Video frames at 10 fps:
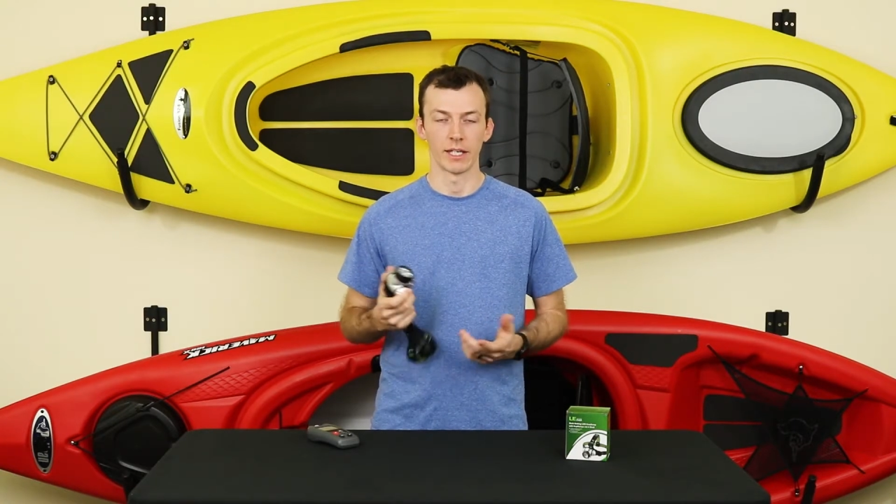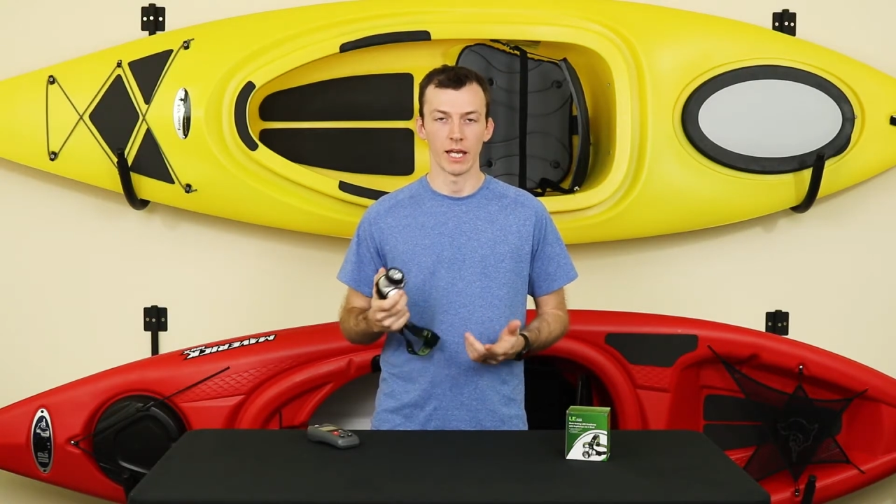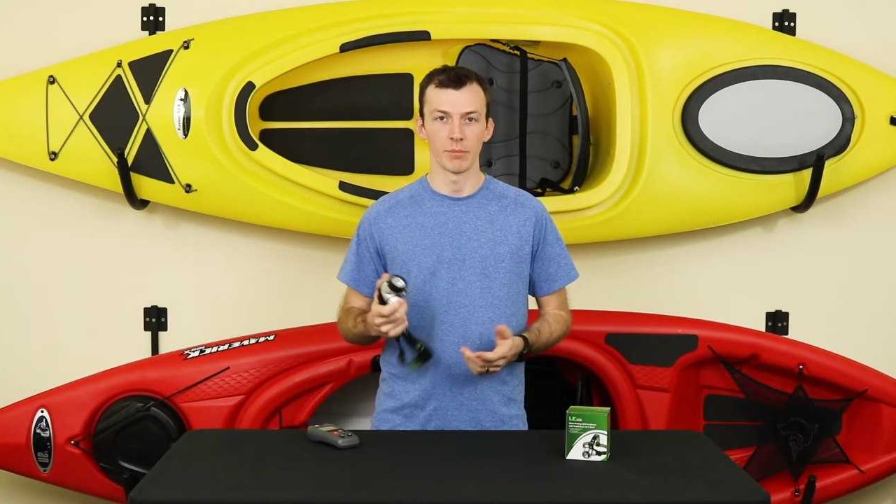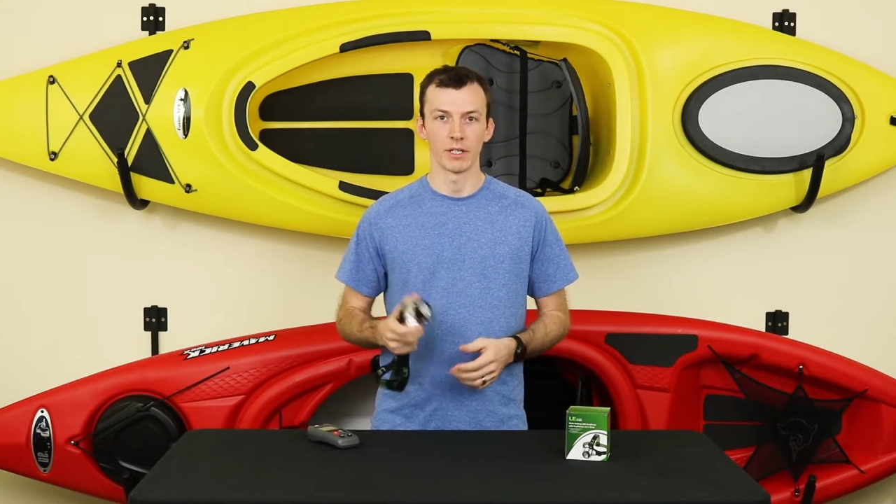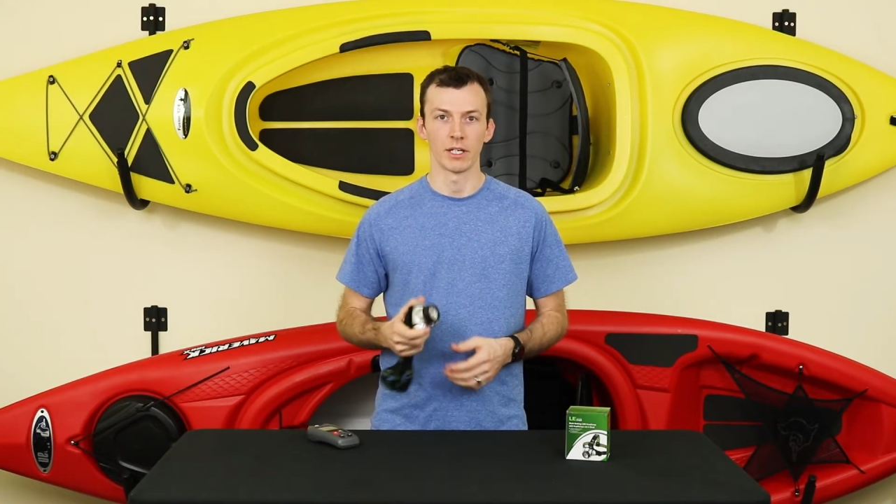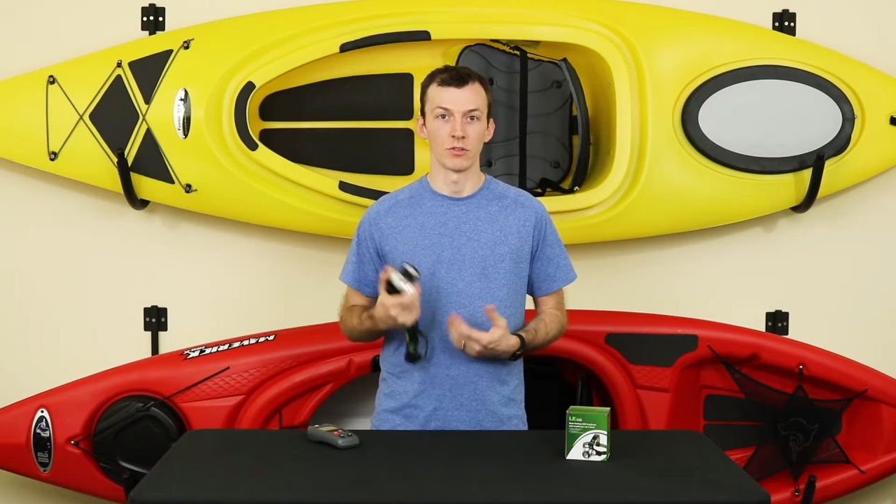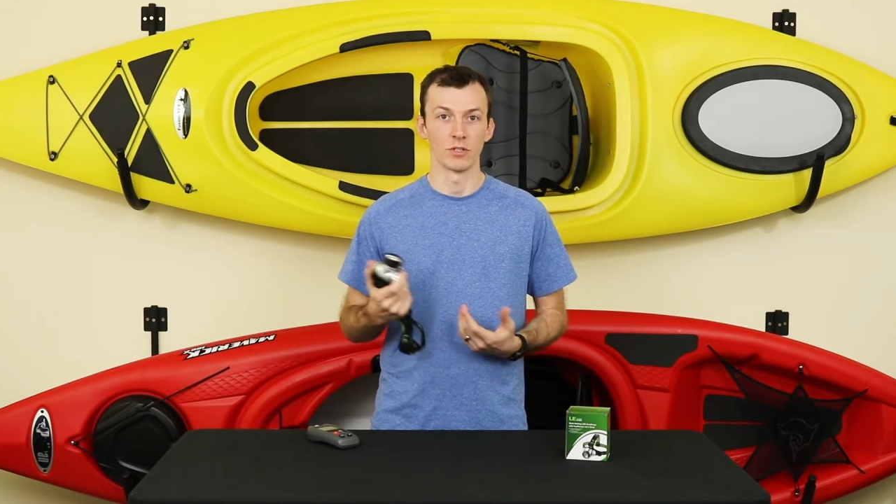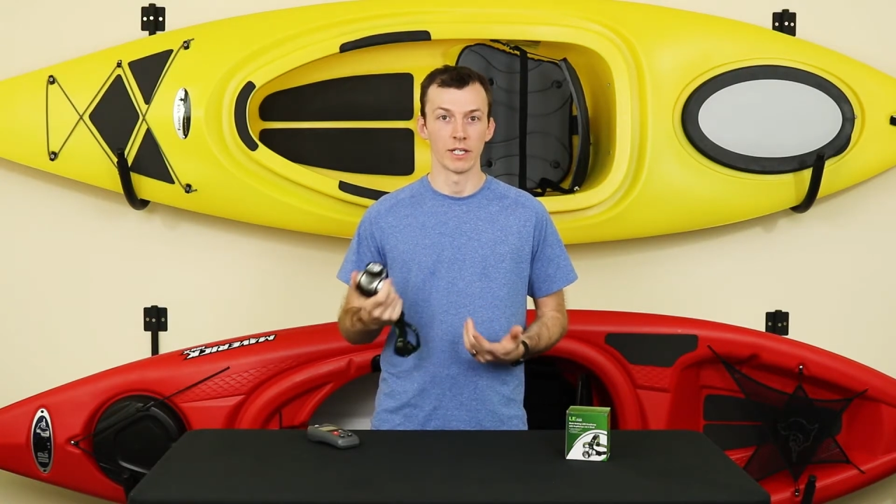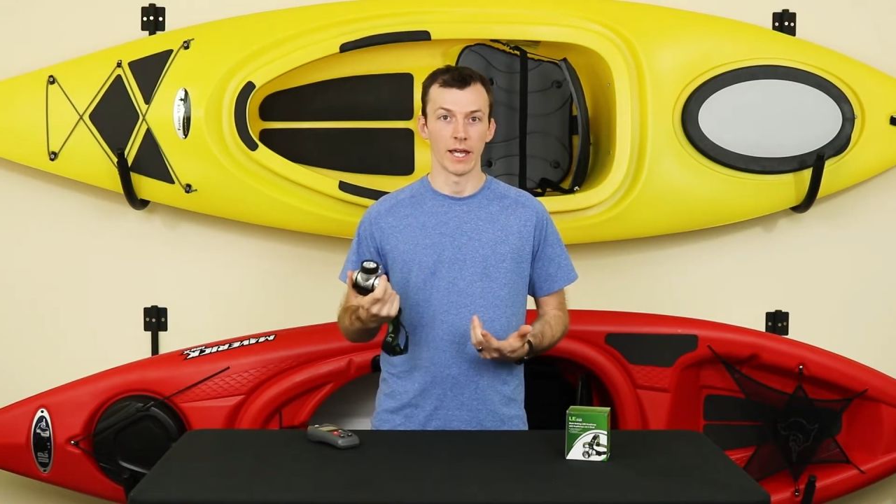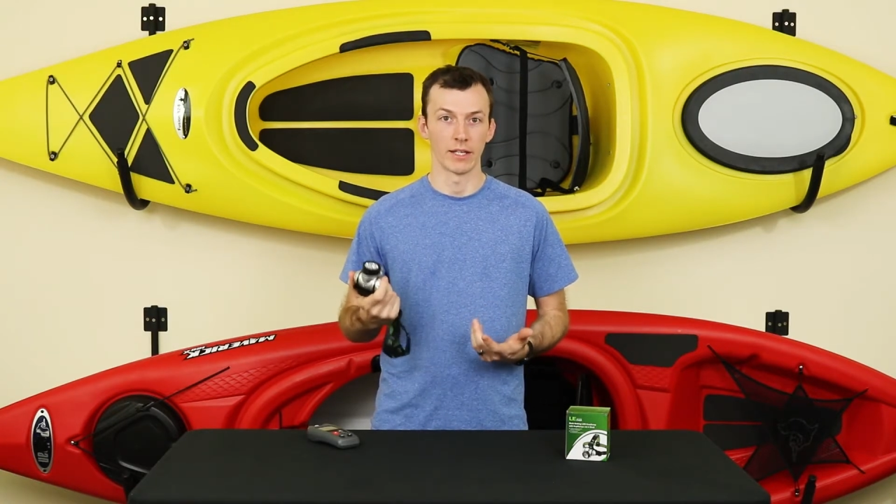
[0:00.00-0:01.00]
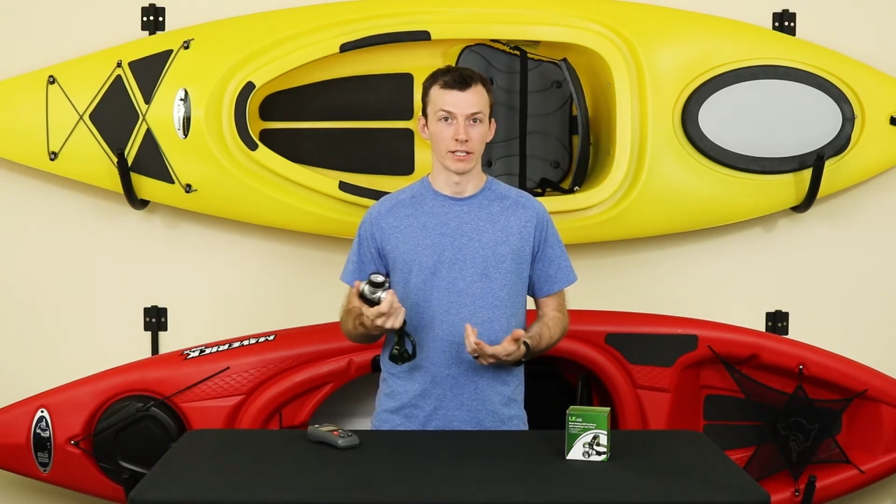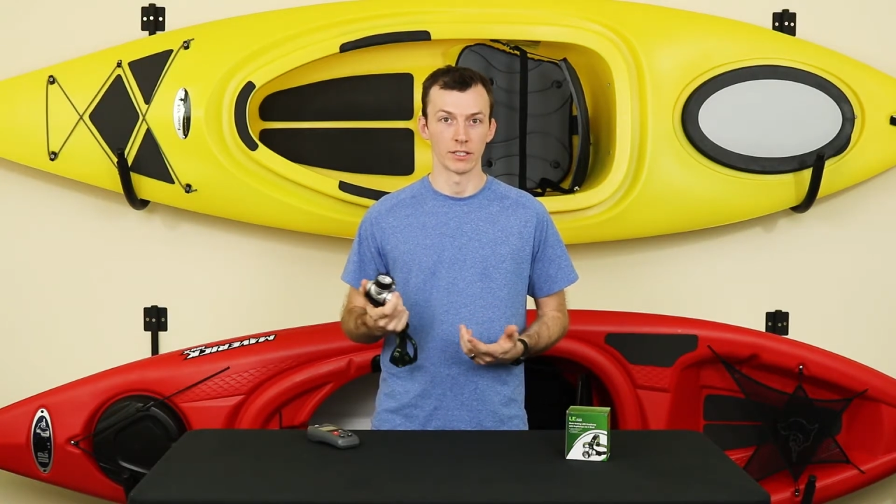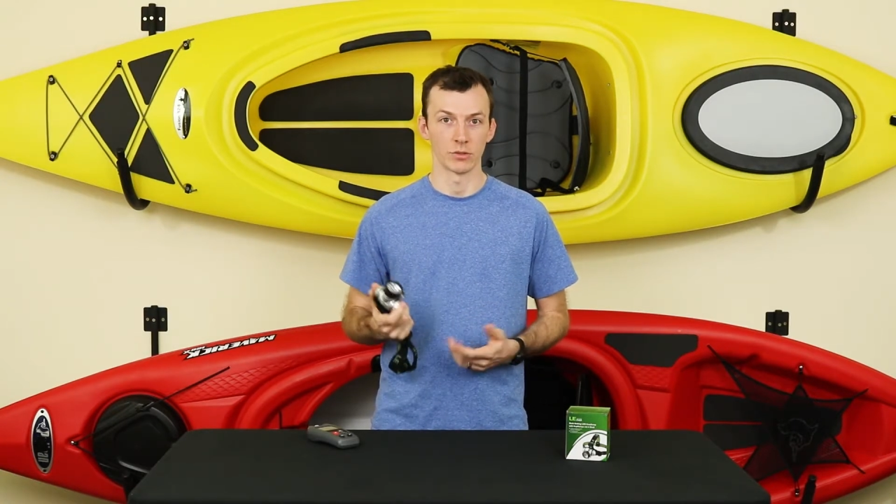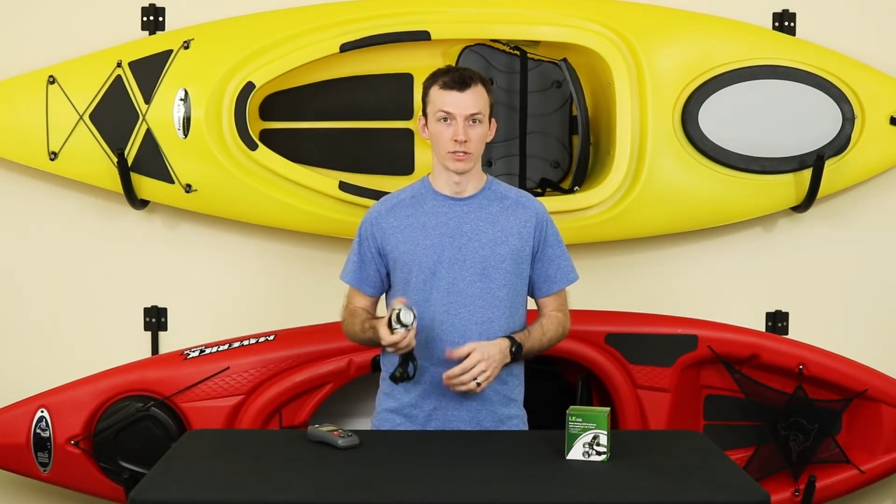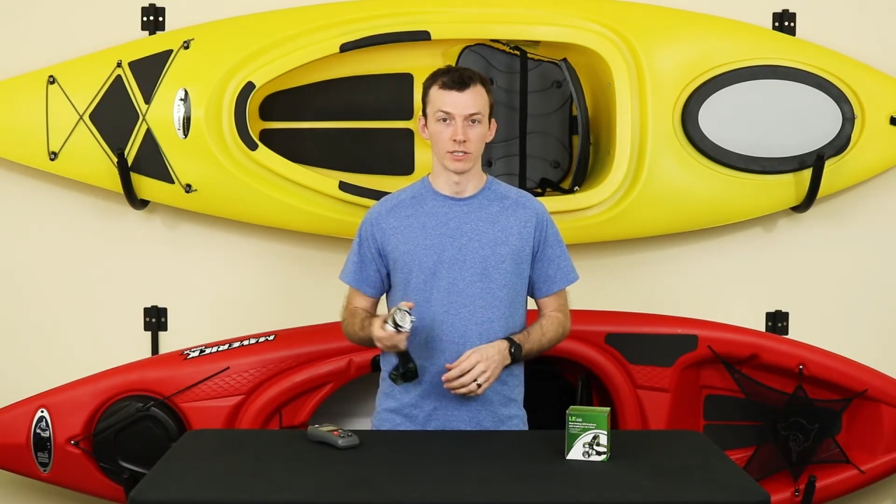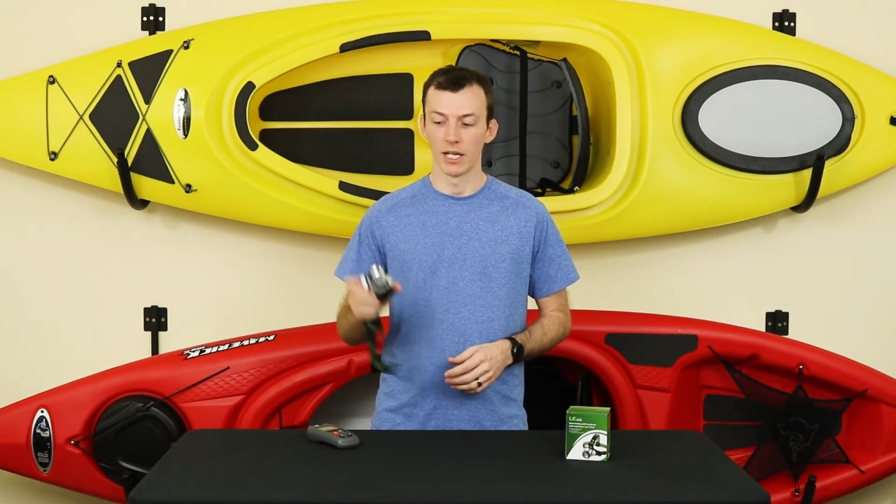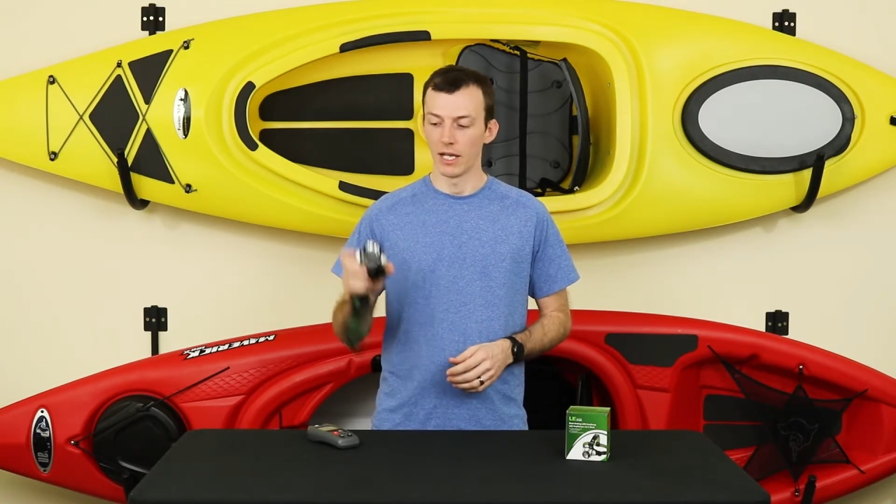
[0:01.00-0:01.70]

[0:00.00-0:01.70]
camping and you need a light source.